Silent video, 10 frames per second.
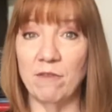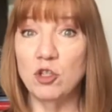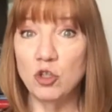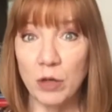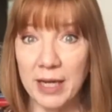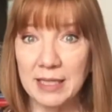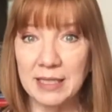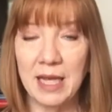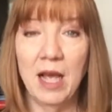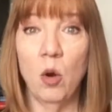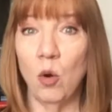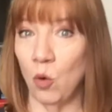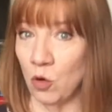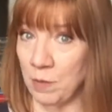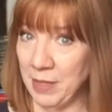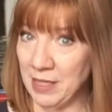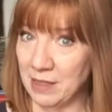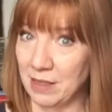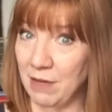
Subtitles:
tricks, ornaments.